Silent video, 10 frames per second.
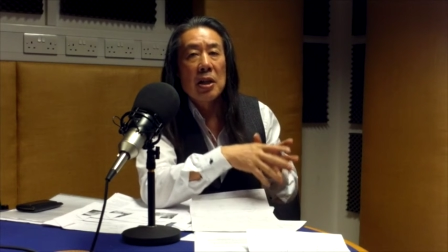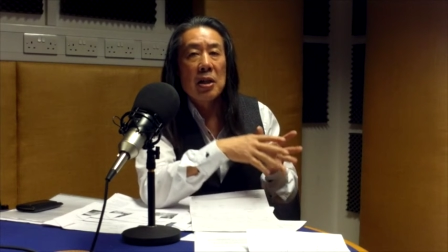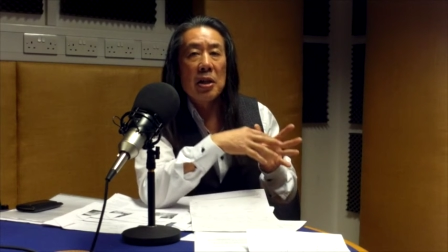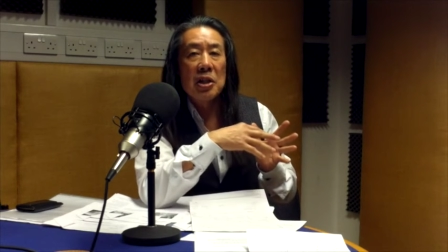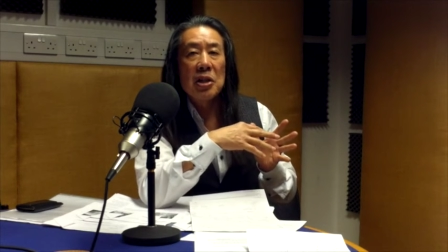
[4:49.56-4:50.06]

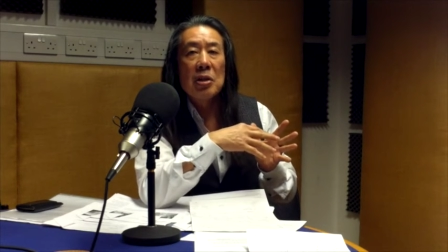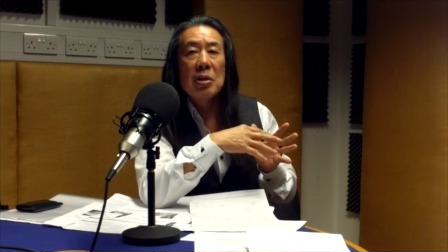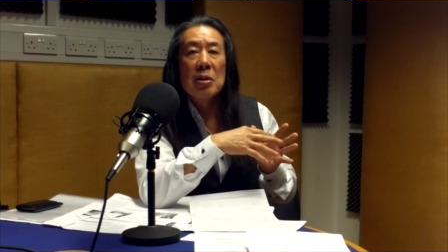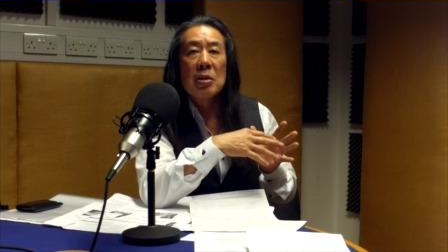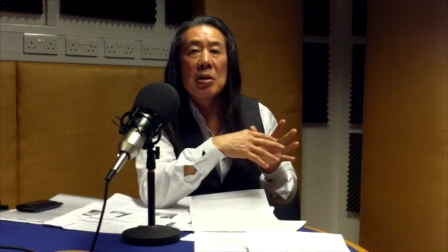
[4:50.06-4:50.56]

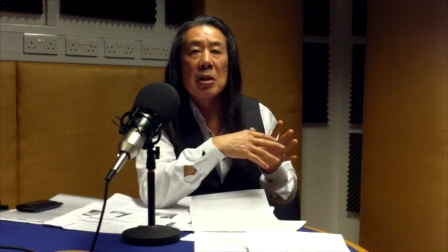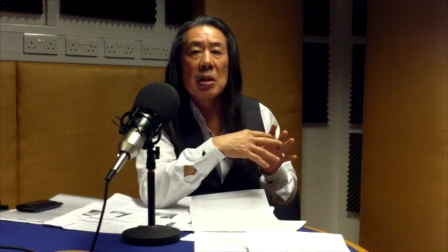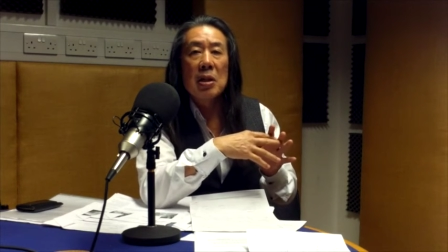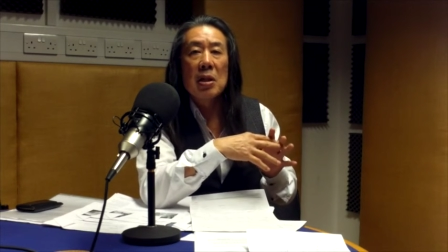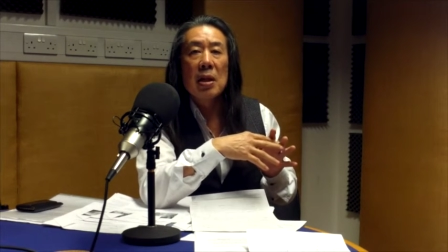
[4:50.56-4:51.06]

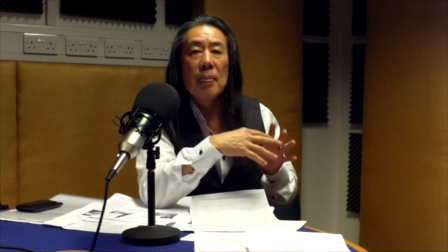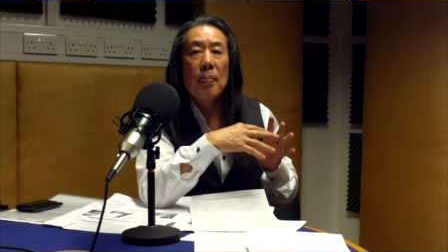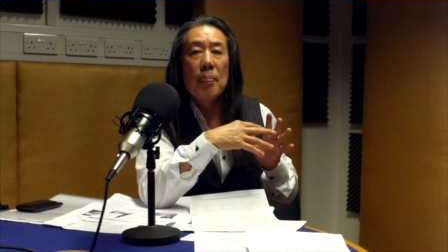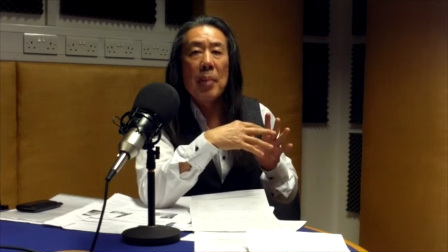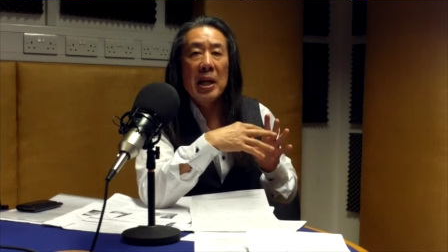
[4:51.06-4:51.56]
constituted the
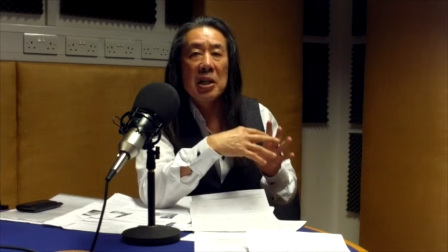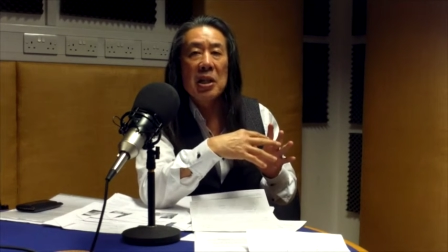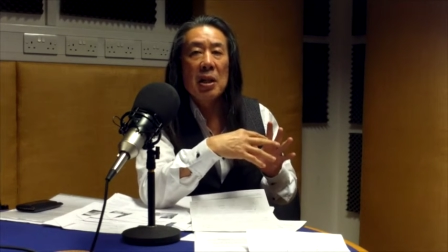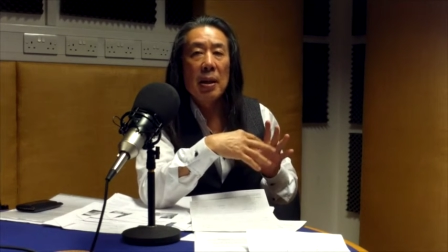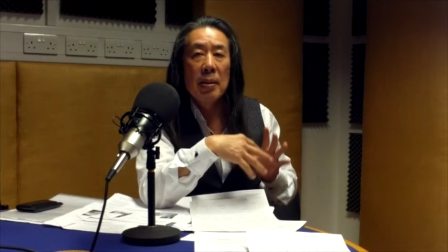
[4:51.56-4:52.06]

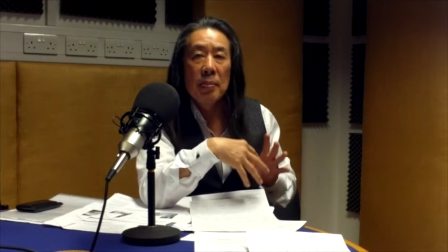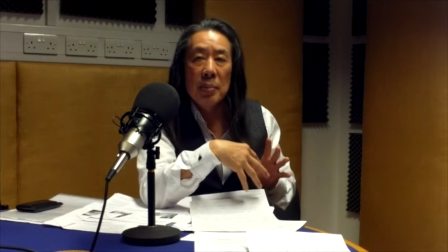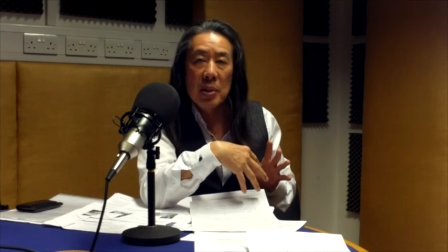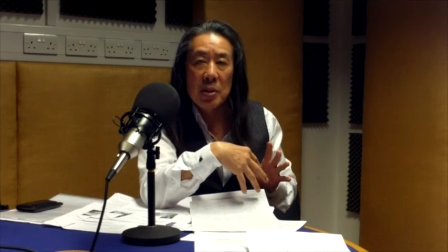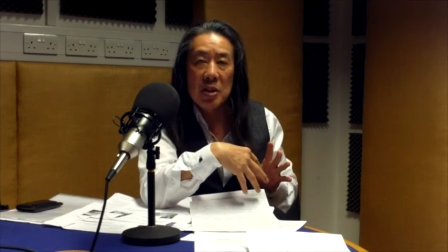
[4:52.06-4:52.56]
basic
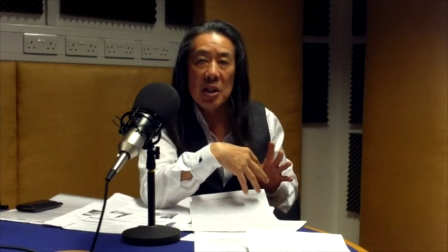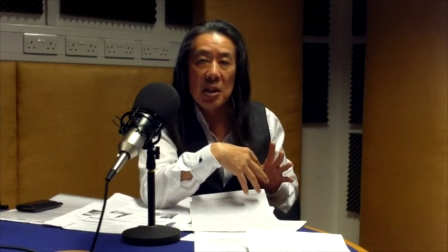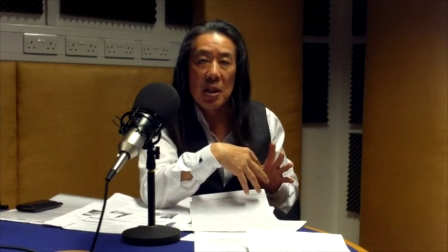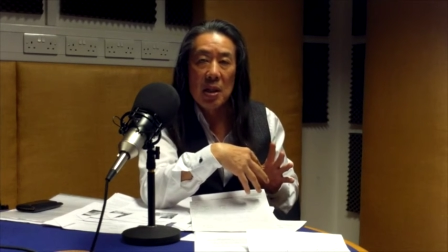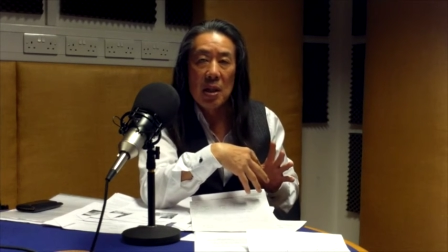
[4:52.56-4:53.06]
impulse
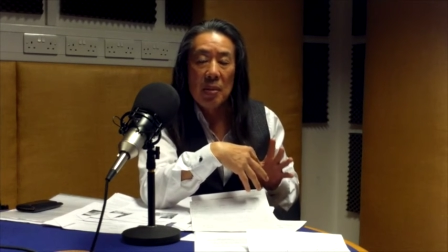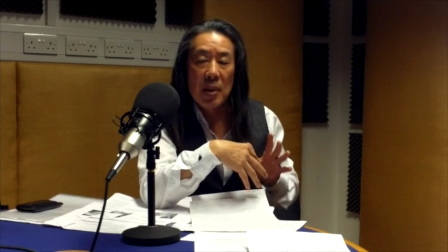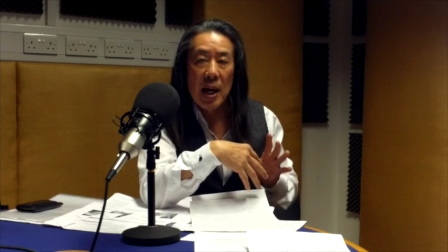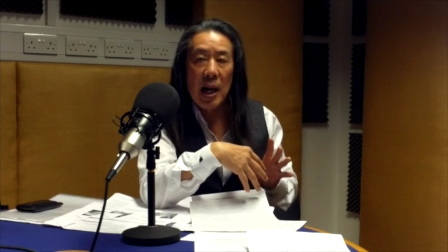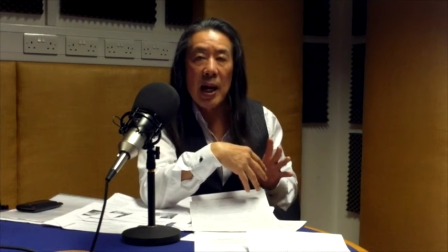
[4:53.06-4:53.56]

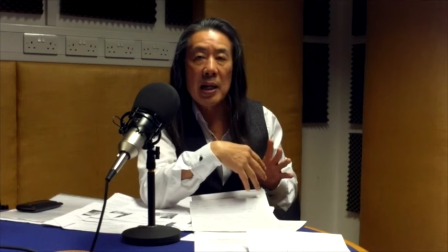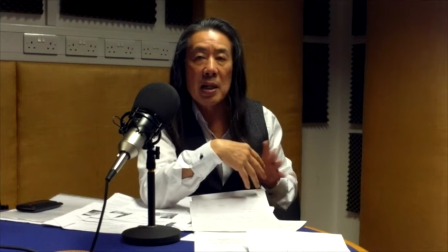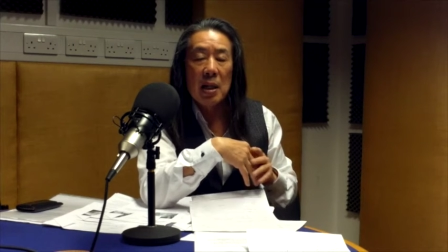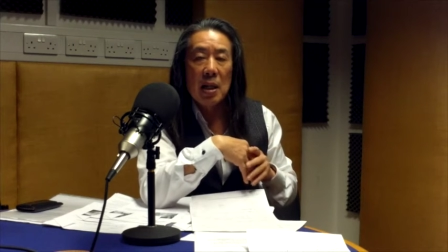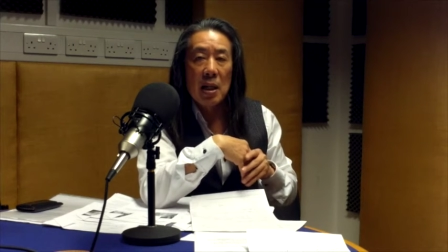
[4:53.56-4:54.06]
behind
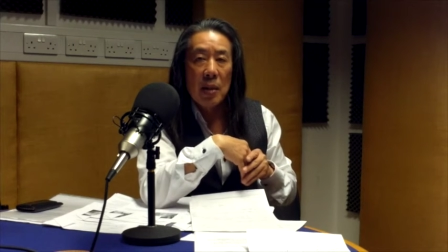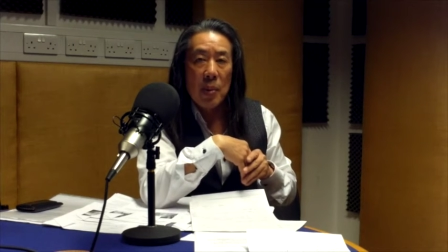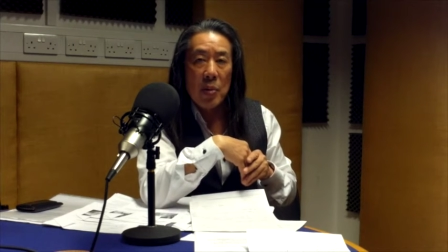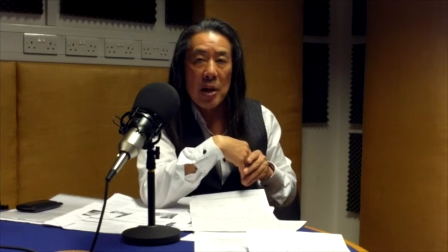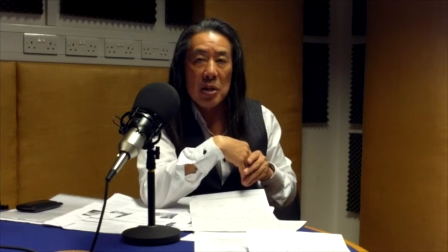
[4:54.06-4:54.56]

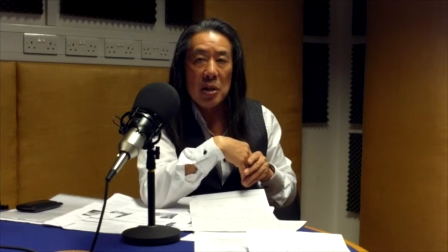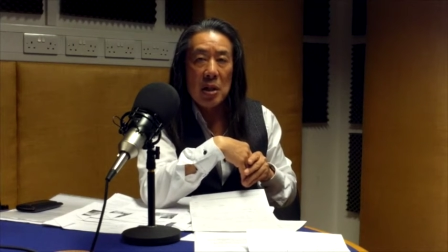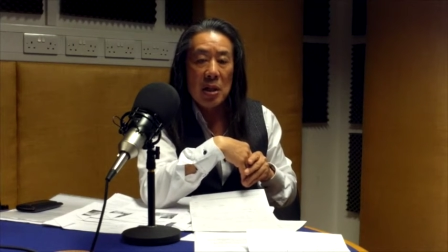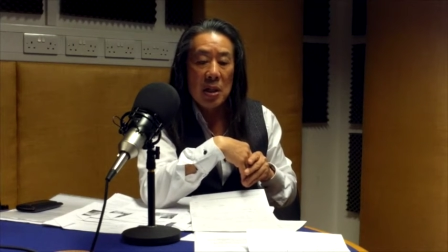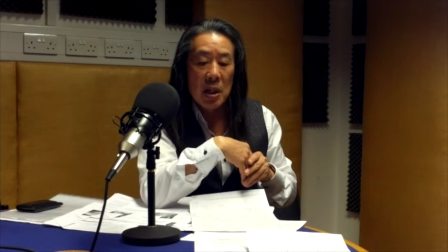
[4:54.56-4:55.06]
liberation
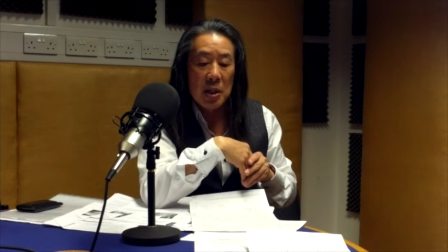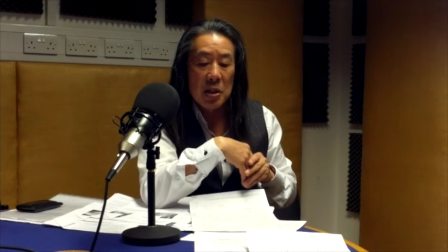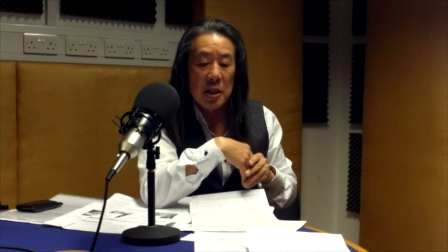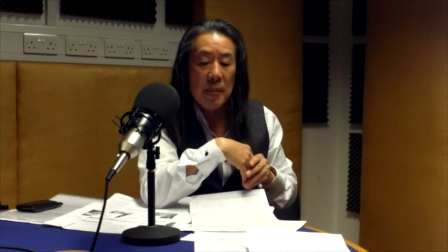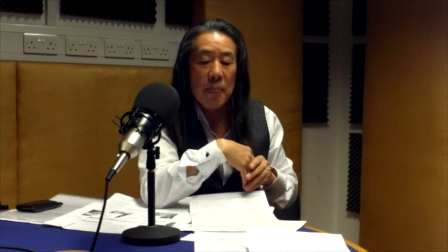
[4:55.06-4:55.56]

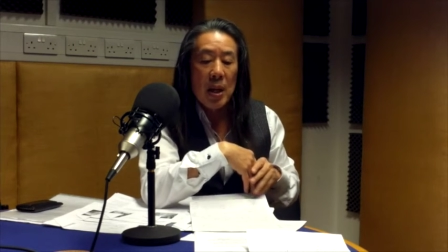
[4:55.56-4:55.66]
theology.